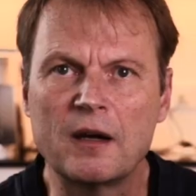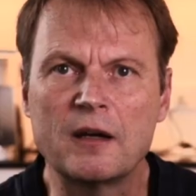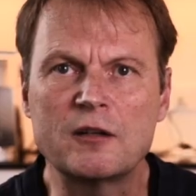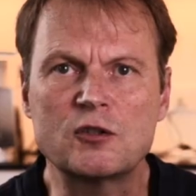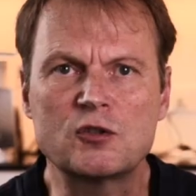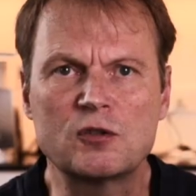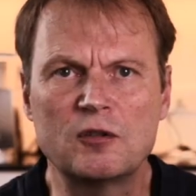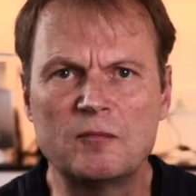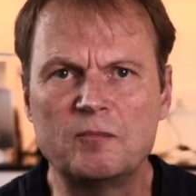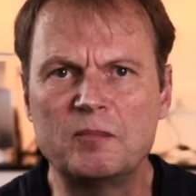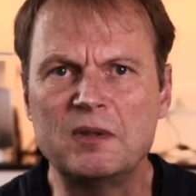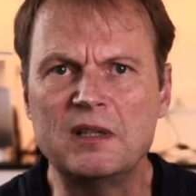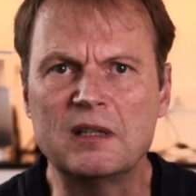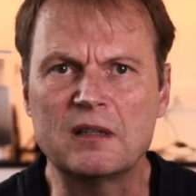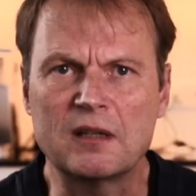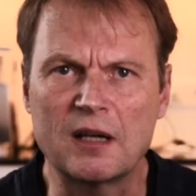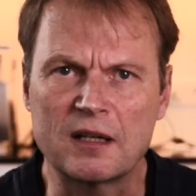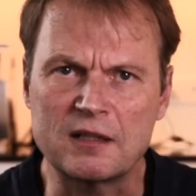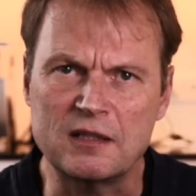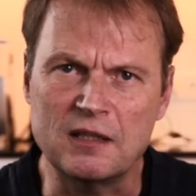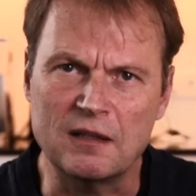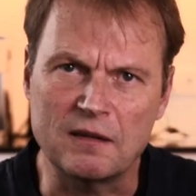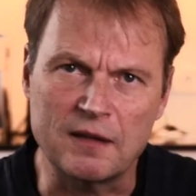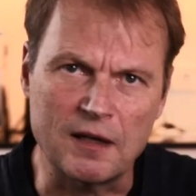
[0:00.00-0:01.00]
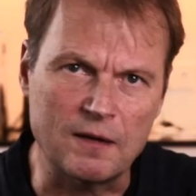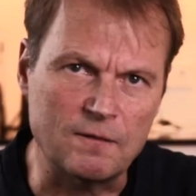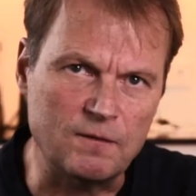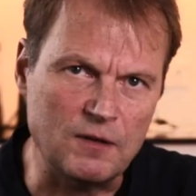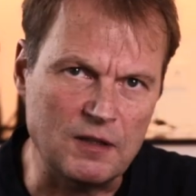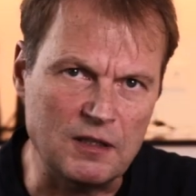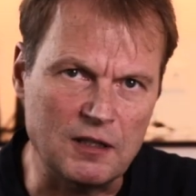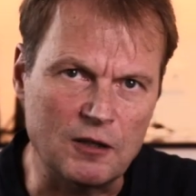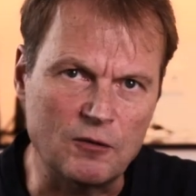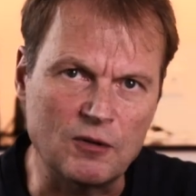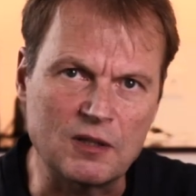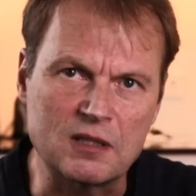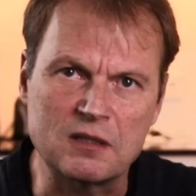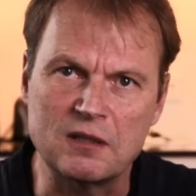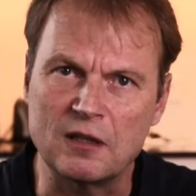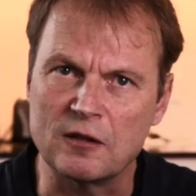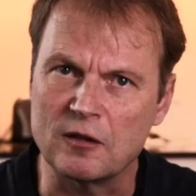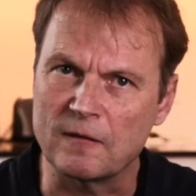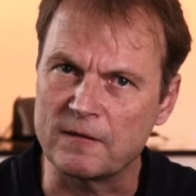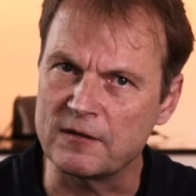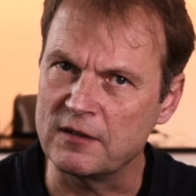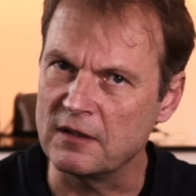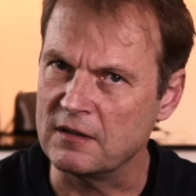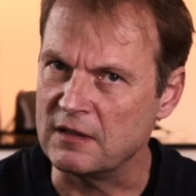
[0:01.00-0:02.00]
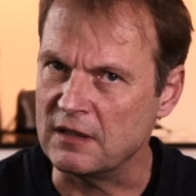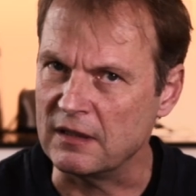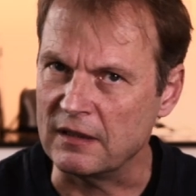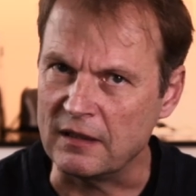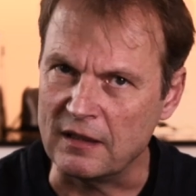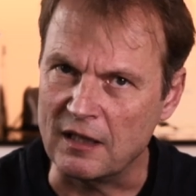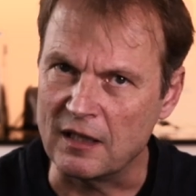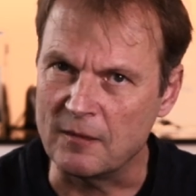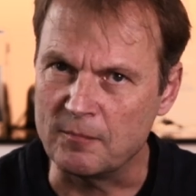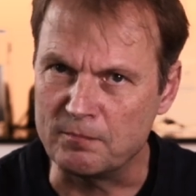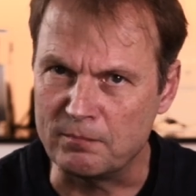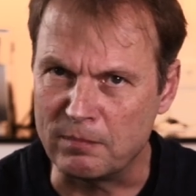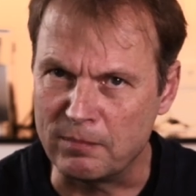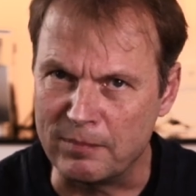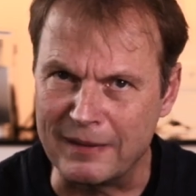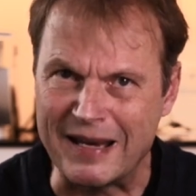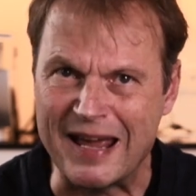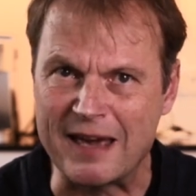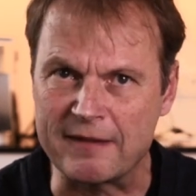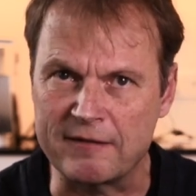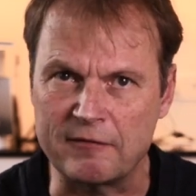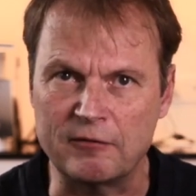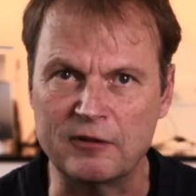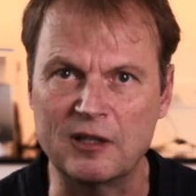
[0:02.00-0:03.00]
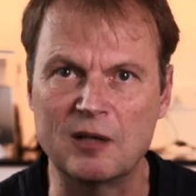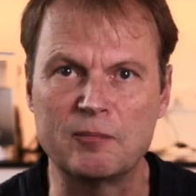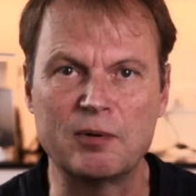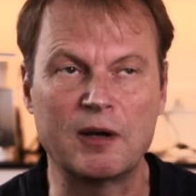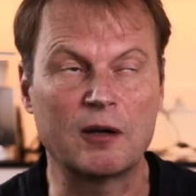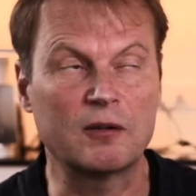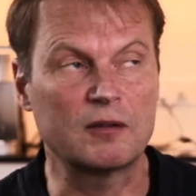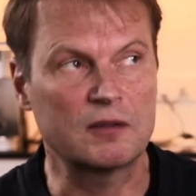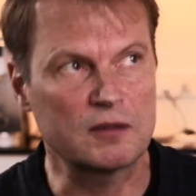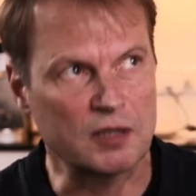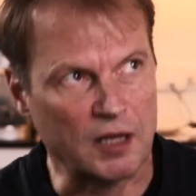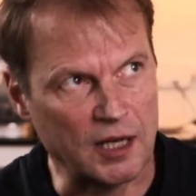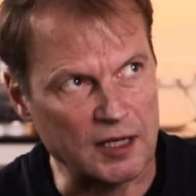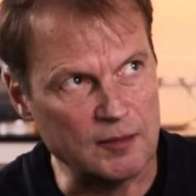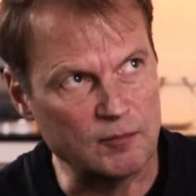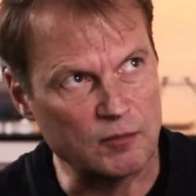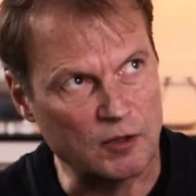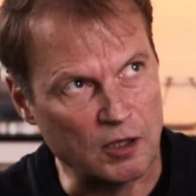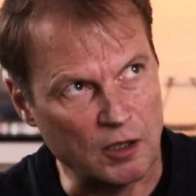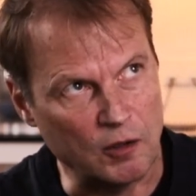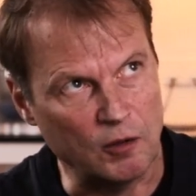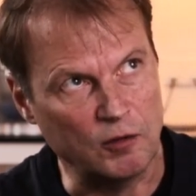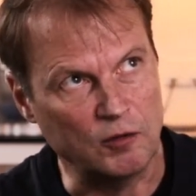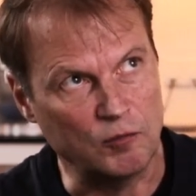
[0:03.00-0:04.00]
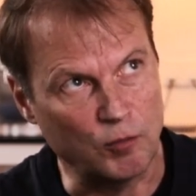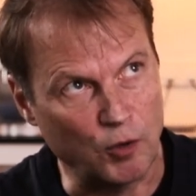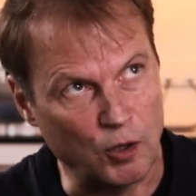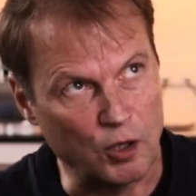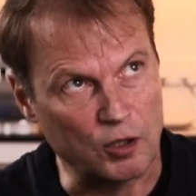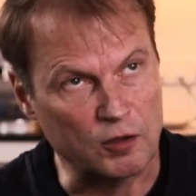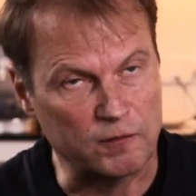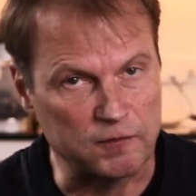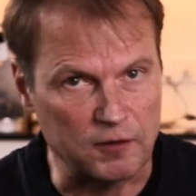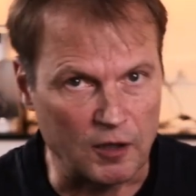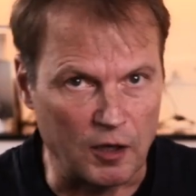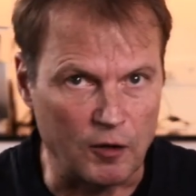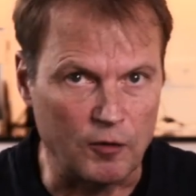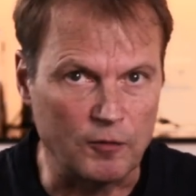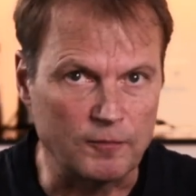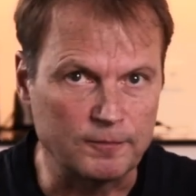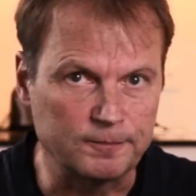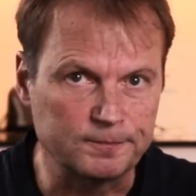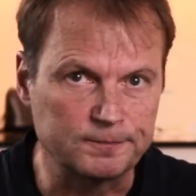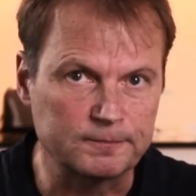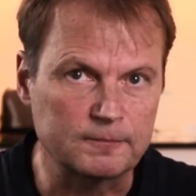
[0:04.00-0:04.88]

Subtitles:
I should be cutting that video instead of sitting here blathering about timecode workflow.